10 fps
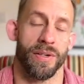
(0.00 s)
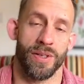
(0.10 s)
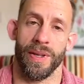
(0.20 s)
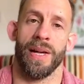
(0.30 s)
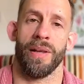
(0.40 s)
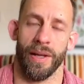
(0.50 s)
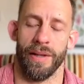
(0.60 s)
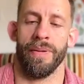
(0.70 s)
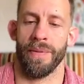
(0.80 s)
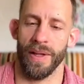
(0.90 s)
So that like
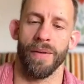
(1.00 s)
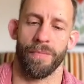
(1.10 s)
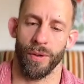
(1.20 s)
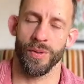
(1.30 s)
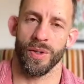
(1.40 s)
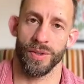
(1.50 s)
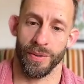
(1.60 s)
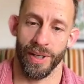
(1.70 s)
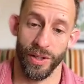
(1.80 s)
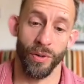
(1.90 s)
flows onto
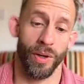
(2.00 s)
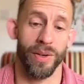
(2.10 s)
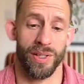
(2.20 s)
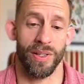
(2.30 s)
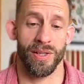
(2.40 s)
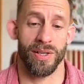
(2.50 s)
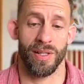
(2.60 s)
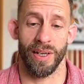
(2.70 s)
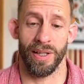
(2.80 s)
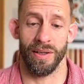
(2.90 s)
it. And you'll notice that this is
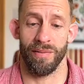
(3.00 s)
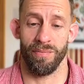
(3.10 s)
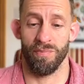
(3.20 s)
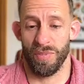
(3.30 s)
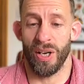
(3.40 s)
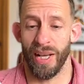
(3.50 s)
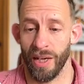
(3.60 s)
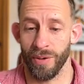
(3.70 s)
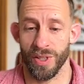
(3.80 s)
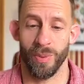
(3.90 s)
like kind of
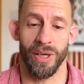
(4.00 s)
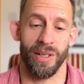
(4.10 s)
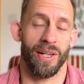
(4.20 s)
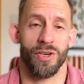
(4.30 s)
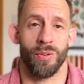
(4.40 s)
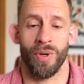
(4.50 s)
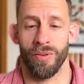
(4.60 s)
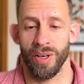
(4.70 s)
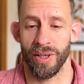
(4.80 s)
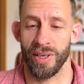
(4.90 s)
how I speak. In case you're
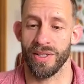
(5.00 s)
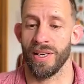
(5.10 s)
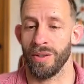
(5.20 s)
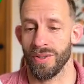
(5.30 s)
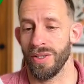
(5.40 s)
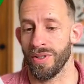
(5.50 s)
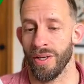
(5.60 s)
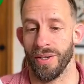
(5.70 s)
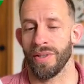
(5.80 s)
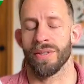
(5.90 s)
wondering, the kids and adults
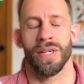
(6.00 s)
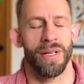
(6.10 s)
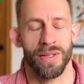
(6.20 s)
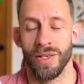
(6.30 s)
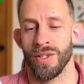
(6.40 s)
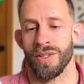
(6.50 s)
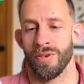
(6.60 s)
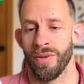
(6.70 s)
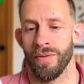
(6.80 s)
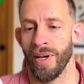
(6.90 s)
the t-shirts are
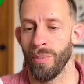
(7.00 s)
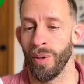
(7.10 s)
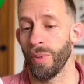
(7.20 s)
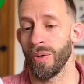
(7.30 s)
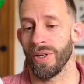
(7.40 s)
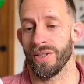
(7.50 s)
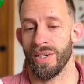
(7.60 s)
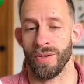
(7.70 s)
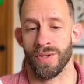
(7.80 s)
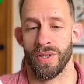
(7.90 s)
available in both kids and
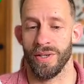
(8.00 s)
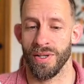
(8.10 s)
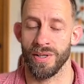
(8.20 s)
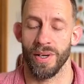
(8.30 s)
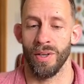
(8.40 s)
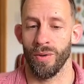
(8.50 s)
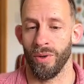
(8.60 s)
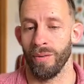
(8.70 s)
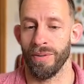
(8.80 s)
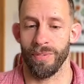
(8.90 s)
adult sizes, all the
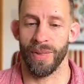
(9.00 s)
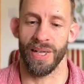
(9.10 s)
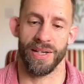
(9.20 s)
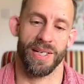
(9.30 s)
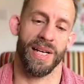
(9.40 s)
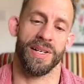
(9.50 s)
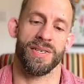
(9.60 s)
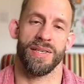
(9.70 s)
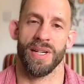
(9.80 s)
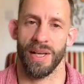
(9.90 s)
way from
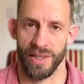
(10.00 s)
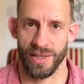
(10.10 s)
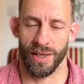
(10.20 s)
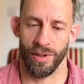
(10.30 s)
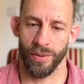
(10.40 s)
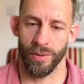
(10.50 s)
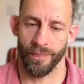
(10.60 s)
XS to XL.